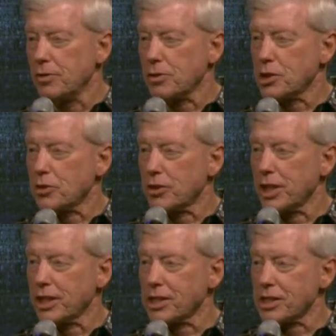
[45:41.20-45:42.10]
Would you
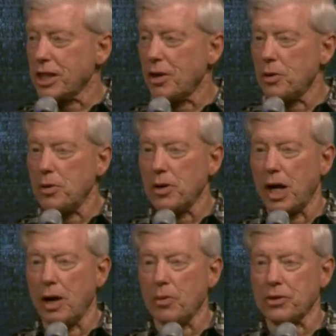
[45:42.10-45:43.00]
think so?
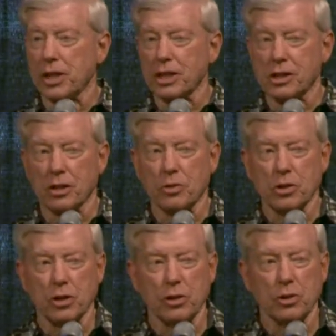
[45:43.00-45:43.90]
I would think so
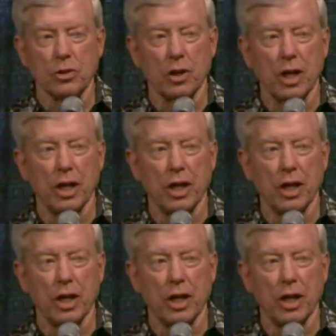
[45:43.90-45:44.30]
too.